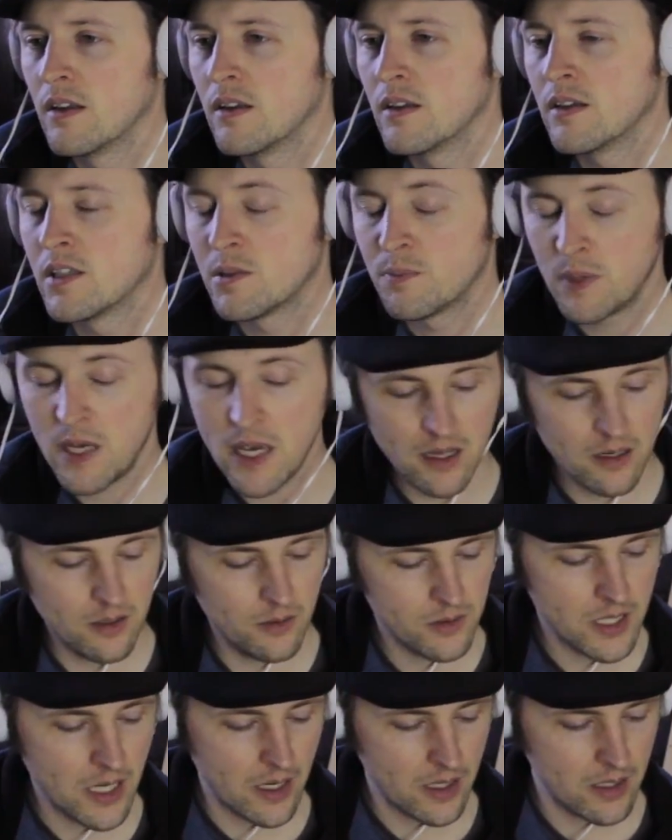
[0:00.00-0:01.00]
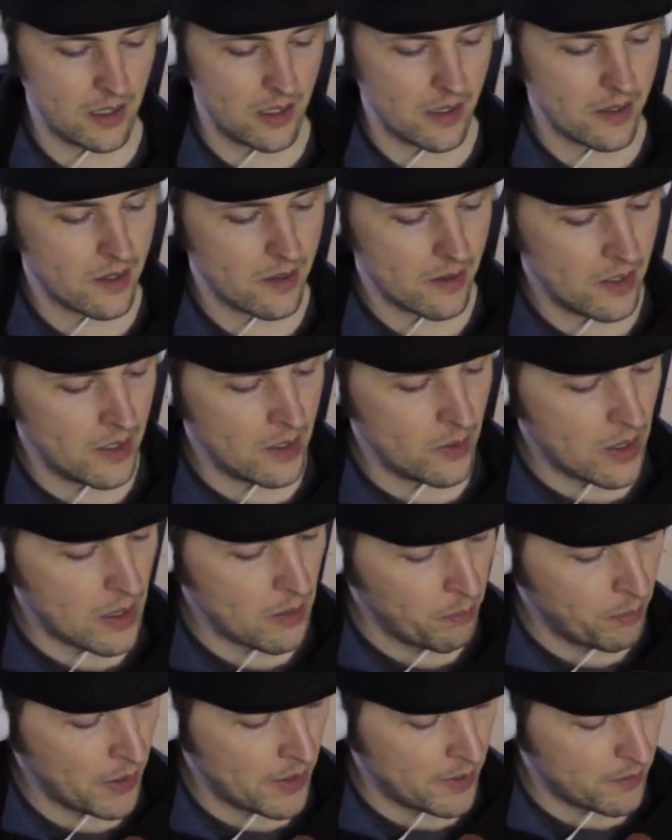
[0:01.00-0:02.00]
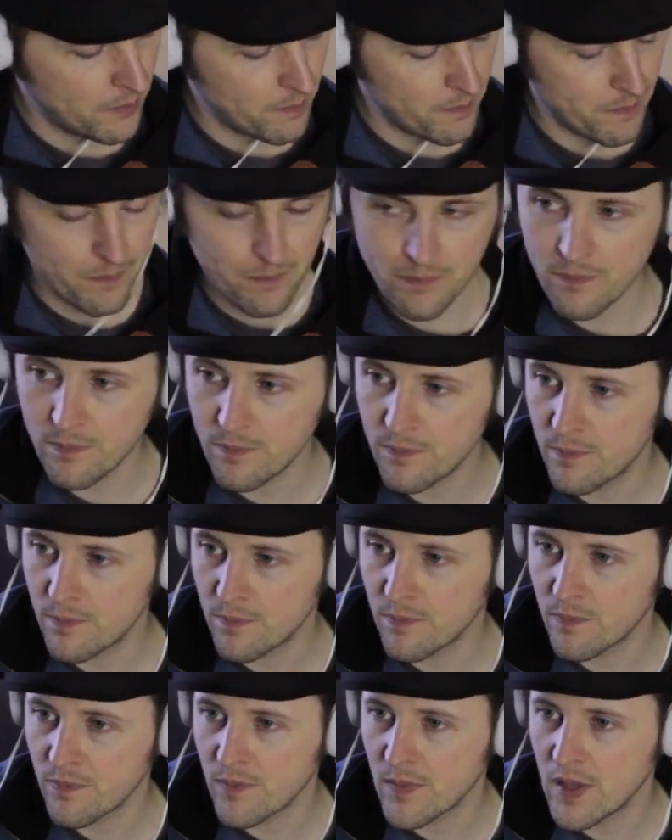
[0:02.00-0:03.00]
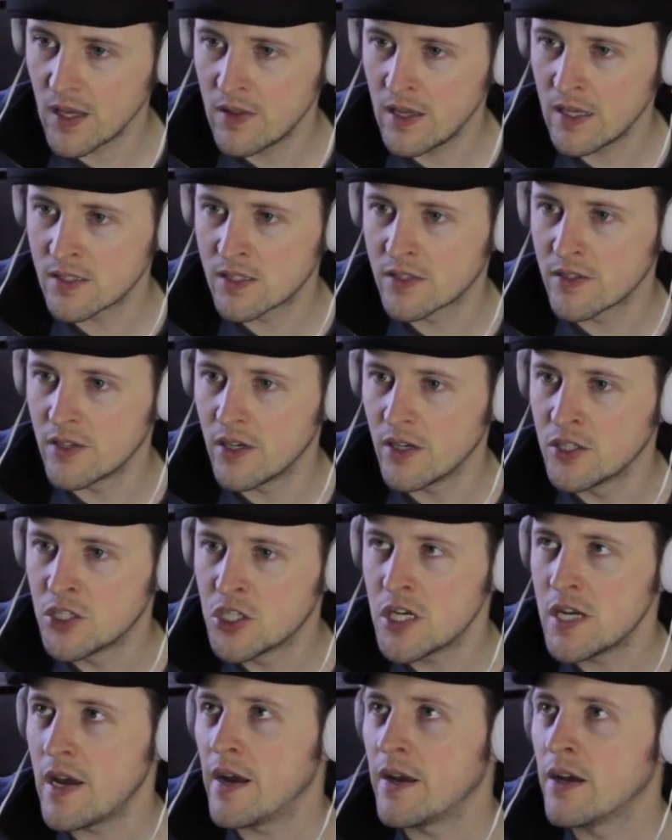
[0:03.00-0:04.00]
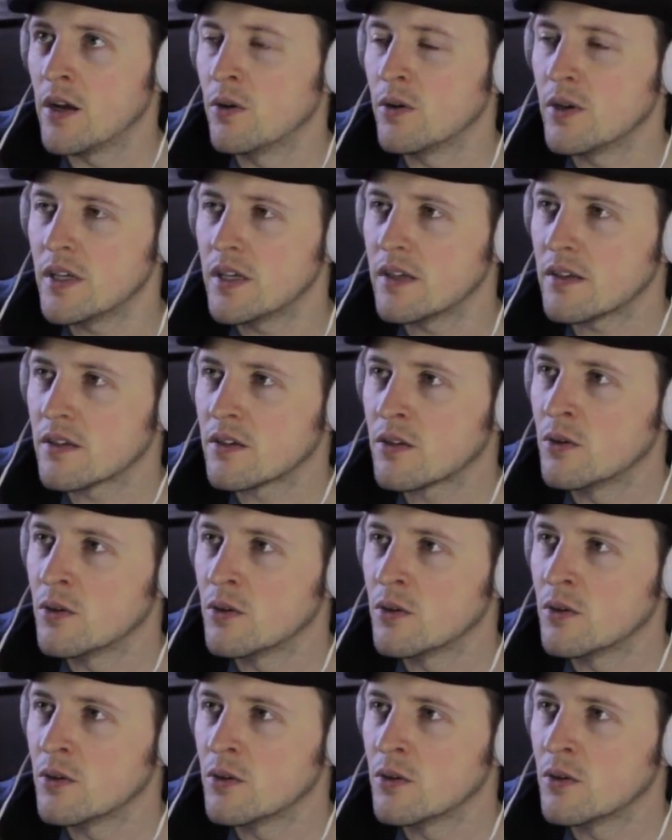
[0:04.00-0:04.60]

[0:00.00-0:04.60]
this piano technique. Anyway, but that's G Ionian.